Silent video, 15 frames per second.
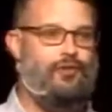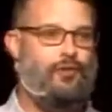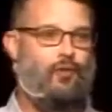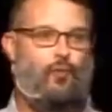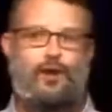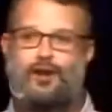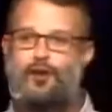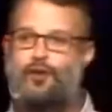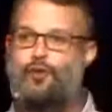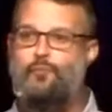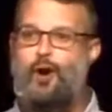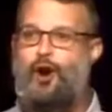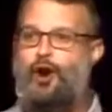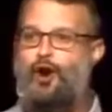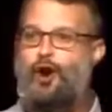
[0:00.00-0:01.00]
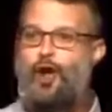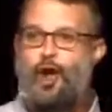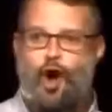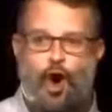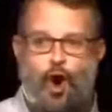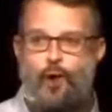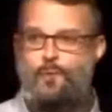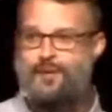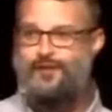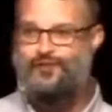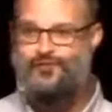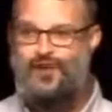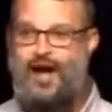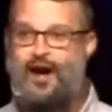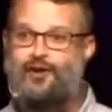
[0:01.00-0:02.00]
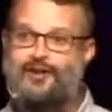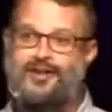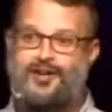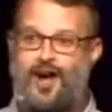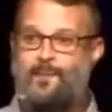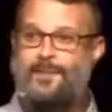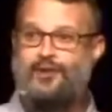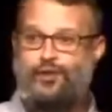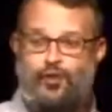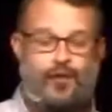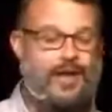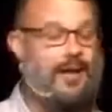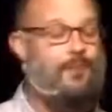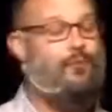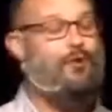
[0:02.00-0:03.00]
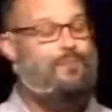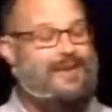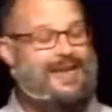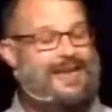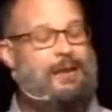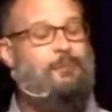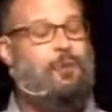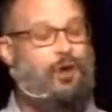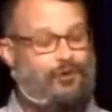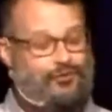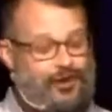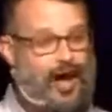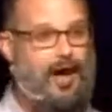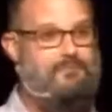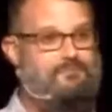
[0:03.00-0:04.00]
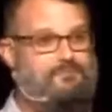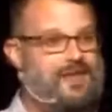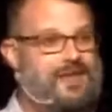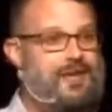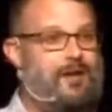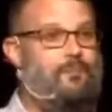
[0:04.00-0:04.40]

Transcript: the one whom our hope is found, and coming to Him, we're being built up,